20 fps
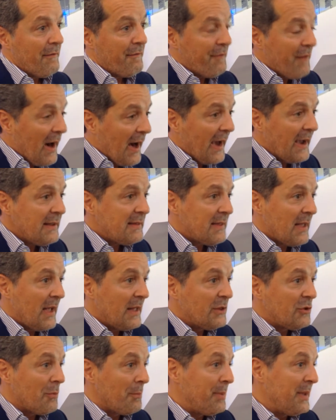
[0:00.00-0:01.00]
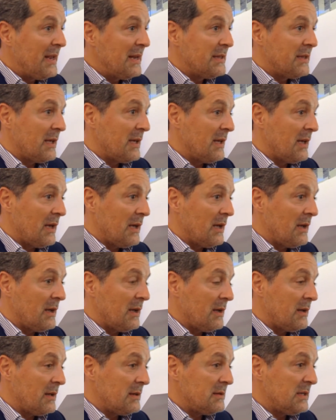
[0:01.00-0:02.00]
fight and to build
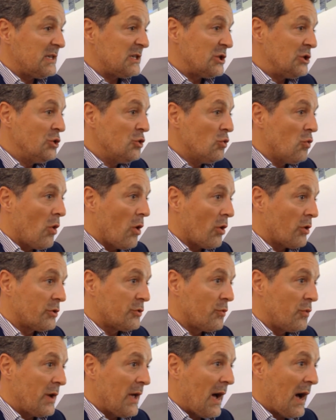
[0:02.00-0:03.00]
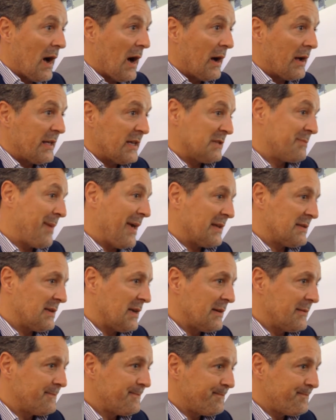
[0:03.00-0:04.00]
this new world we are expecting.